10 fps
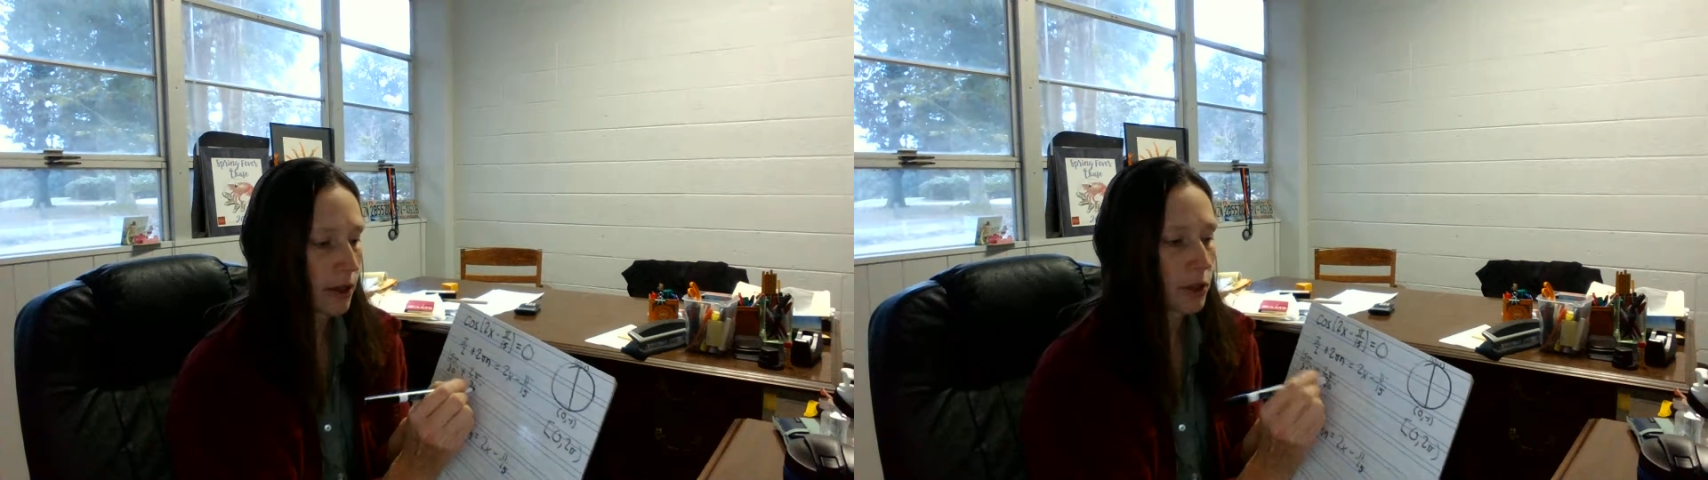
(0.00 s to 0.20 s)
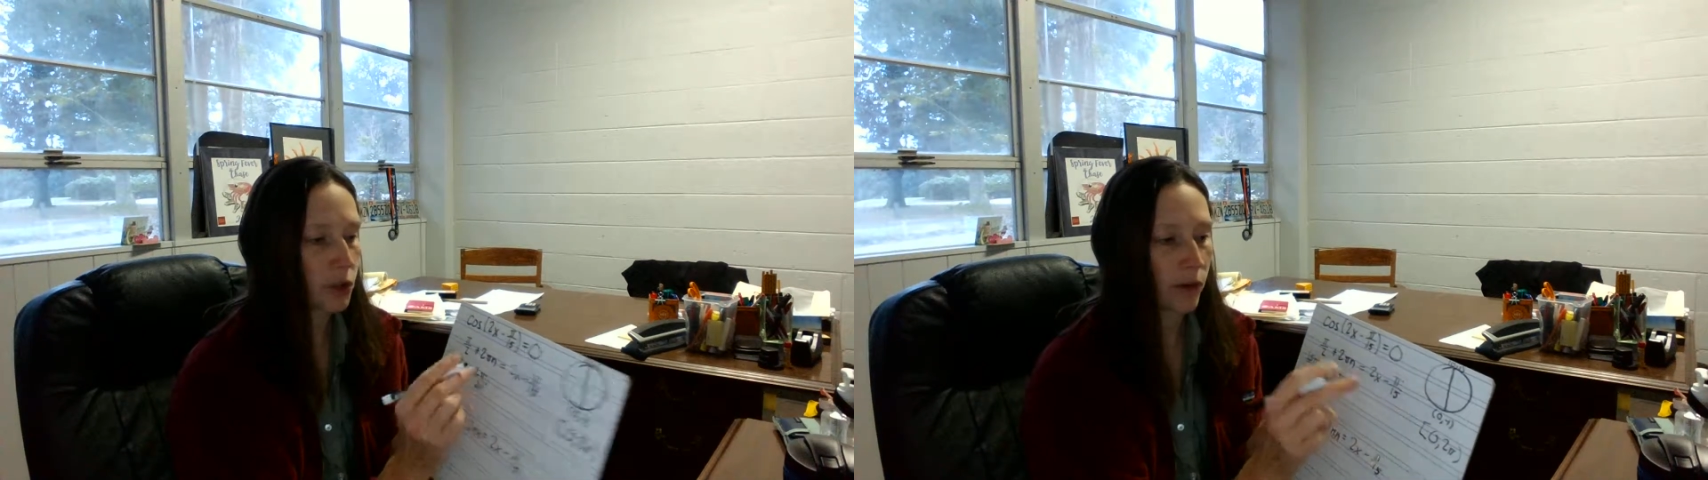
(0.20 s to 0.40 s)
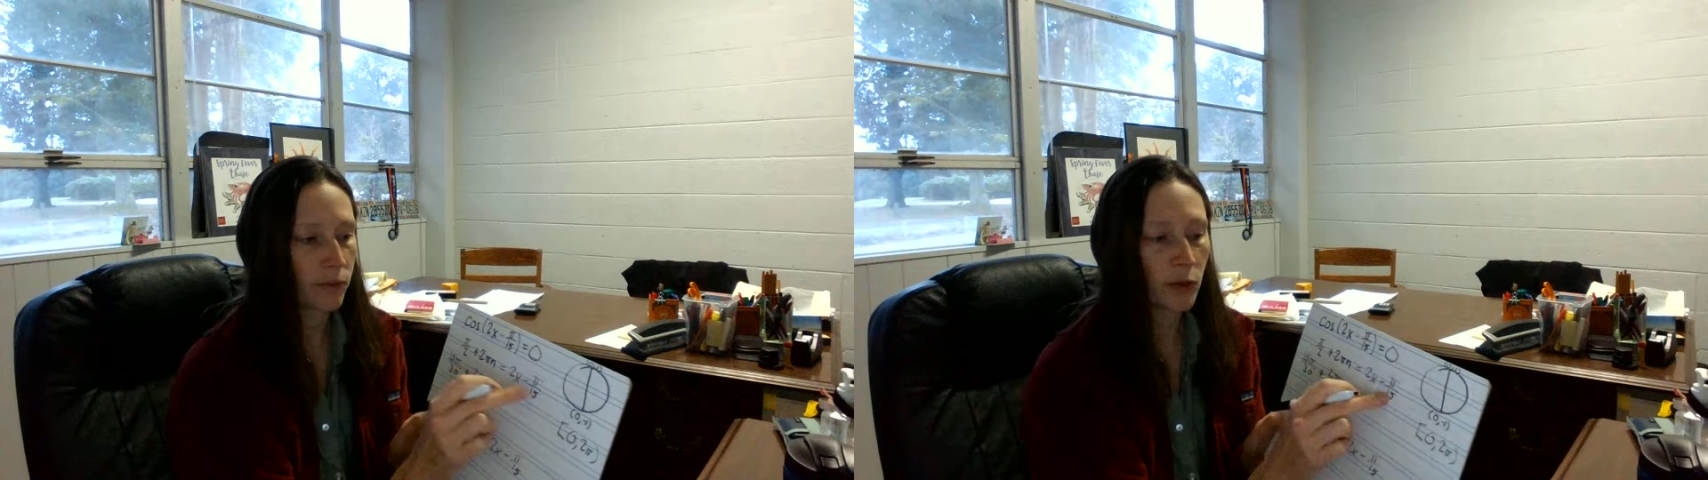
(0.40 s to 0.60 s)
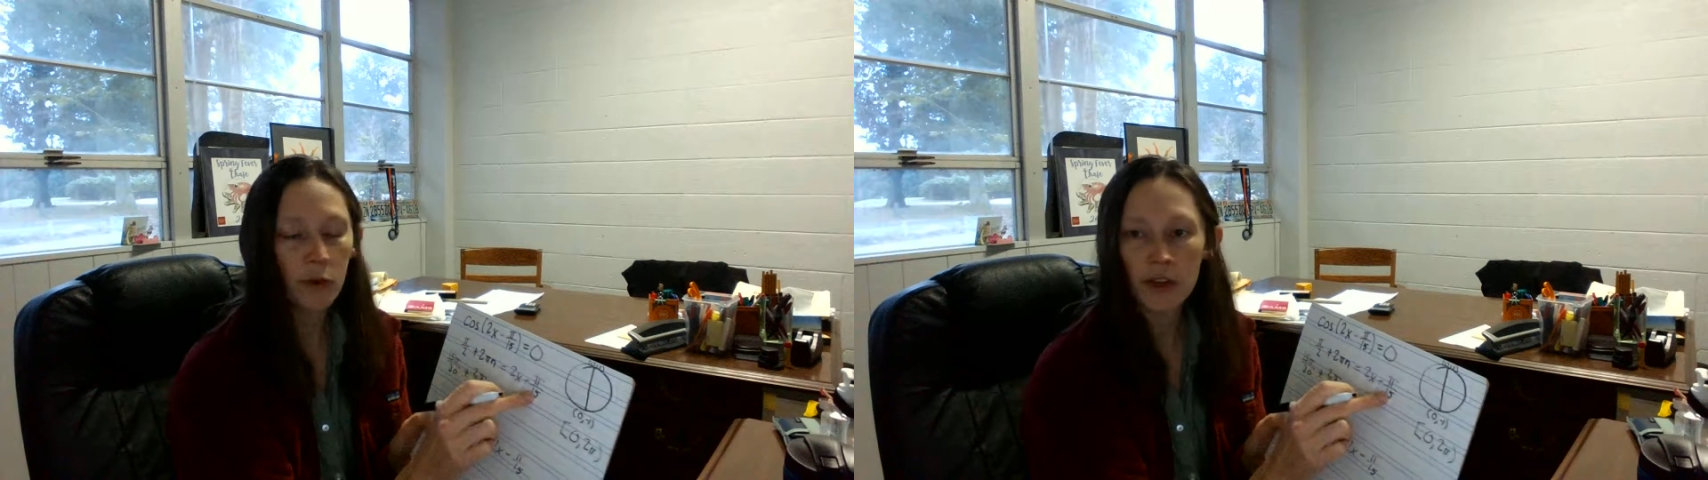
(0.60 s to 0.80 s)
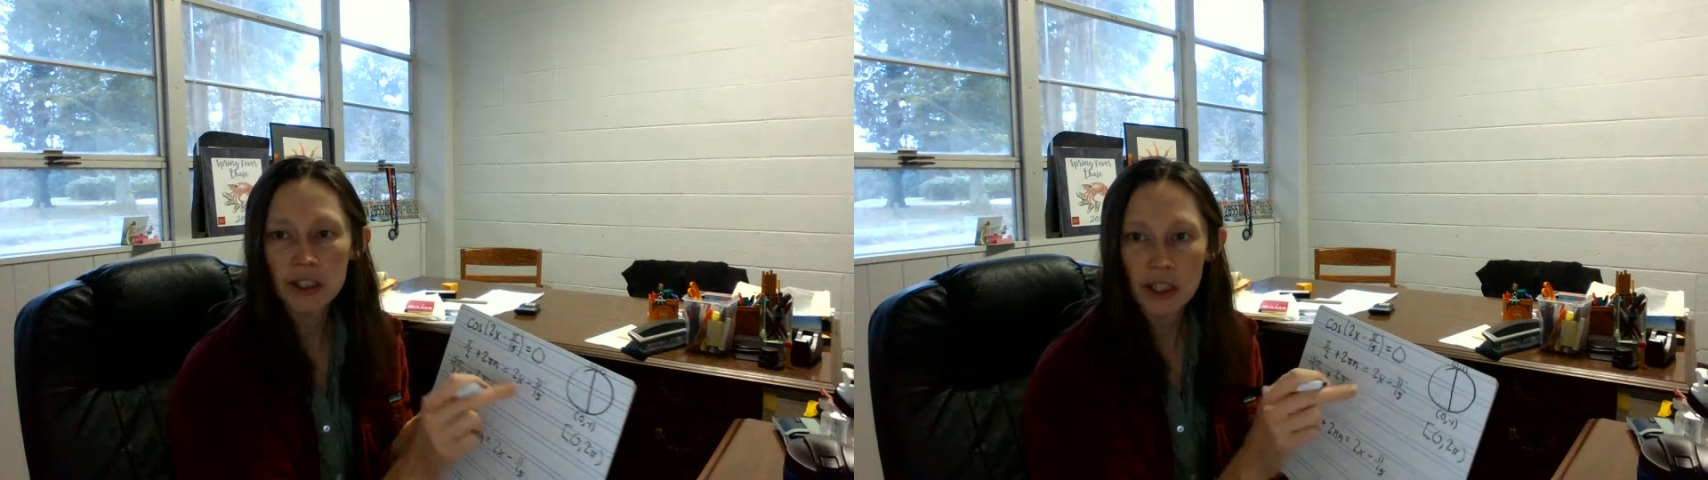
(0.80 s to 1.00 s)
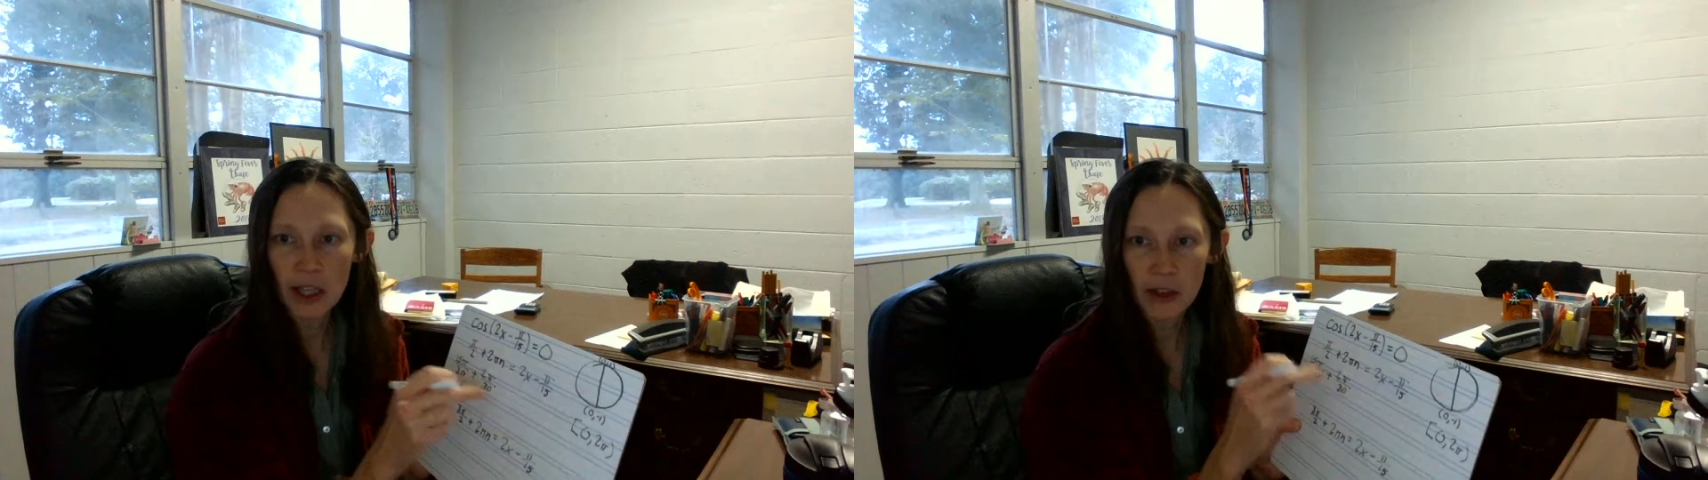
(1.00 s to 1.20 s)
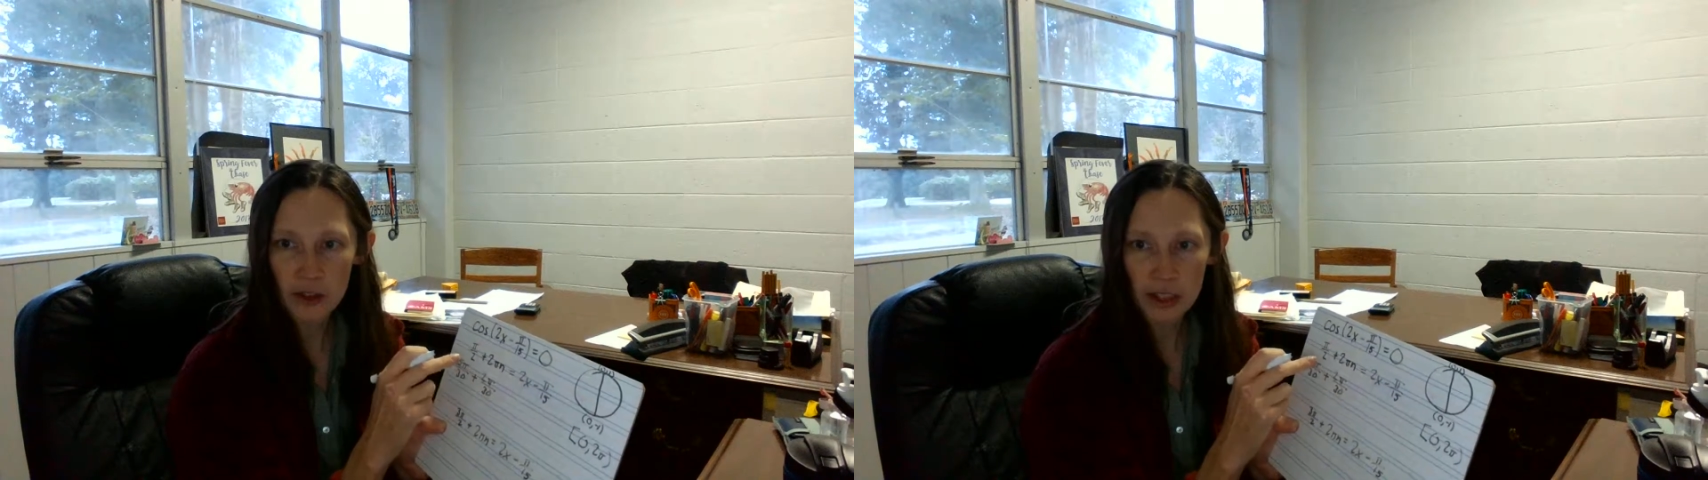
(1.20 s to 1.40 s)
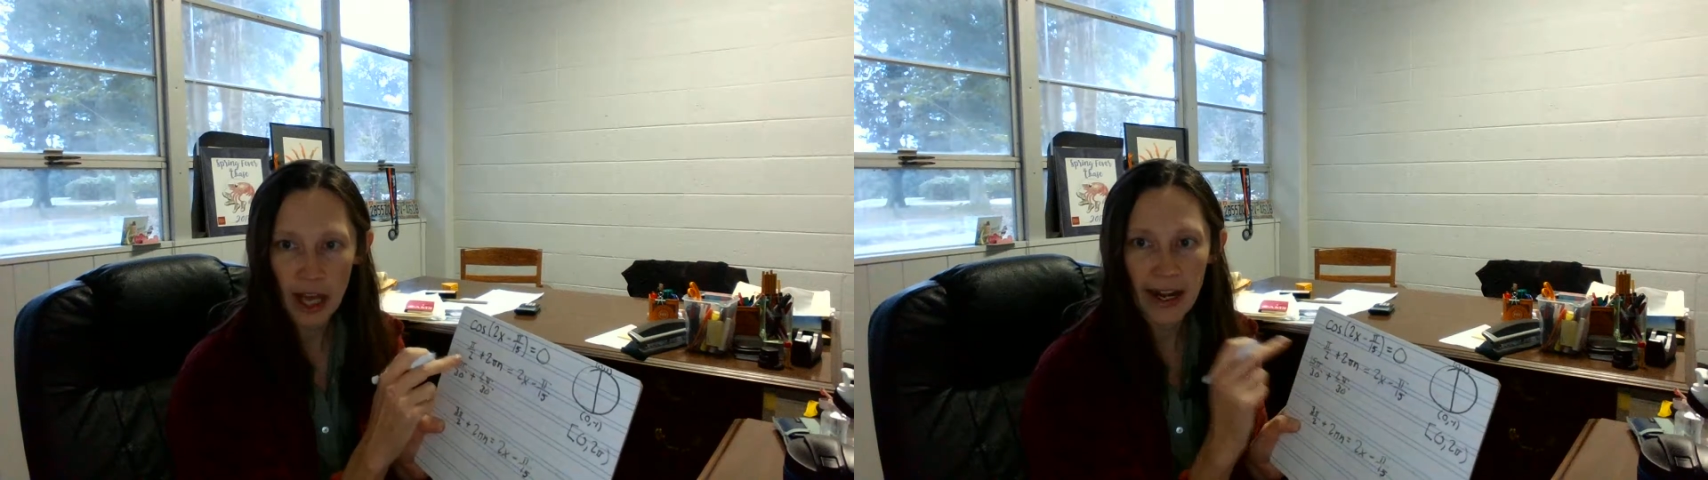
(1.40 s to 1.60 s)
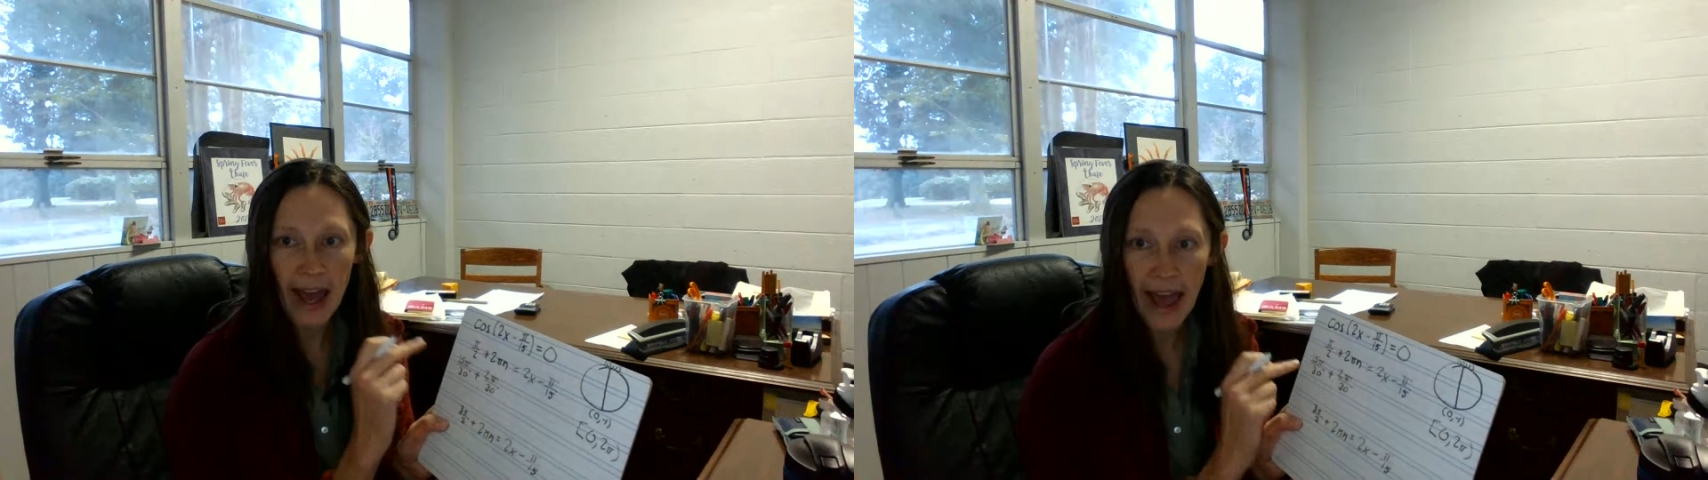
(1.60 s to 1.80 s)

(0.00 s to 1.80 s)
So I've moved this to the other side